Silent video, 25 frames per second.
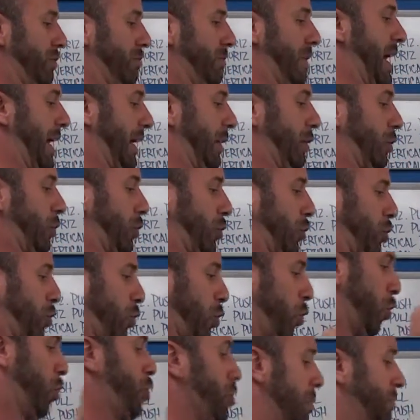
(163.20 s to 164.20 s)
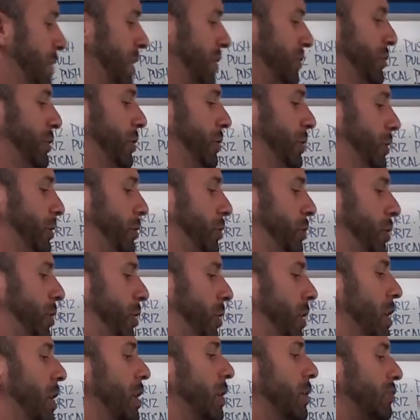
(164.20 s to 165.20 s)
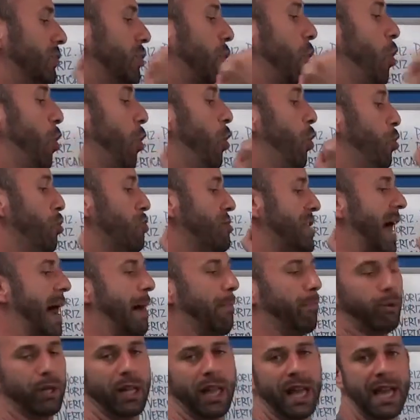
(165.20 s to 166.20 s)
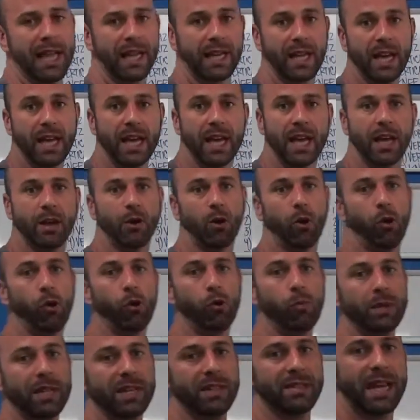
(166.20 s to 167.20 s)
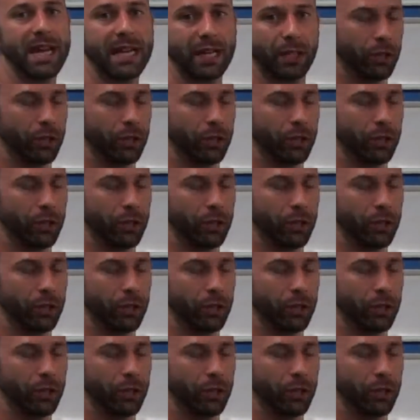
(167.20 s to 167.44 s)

my core musculature to hold that plank and hold me in that